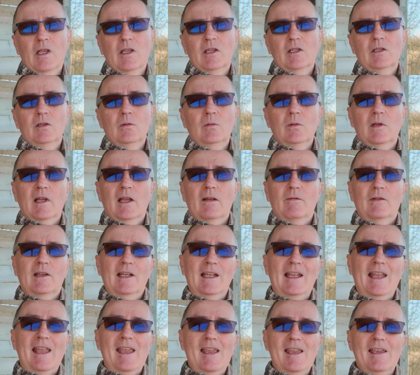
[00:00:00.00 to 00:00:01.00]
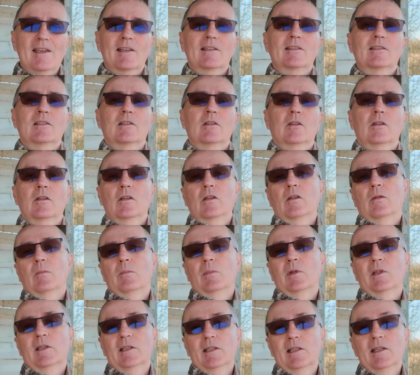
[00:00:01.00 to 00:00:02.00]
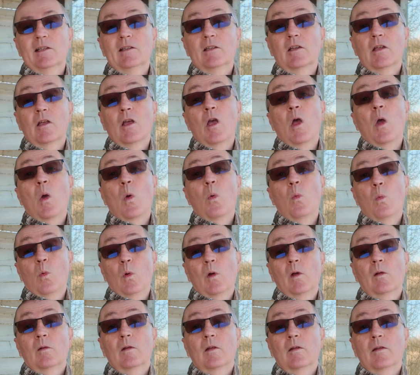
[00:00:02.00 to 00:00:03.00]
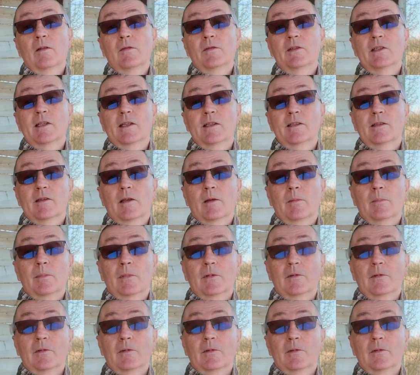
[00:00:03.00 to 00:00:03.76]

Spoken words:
you would have an excellent beginner wildlife setup.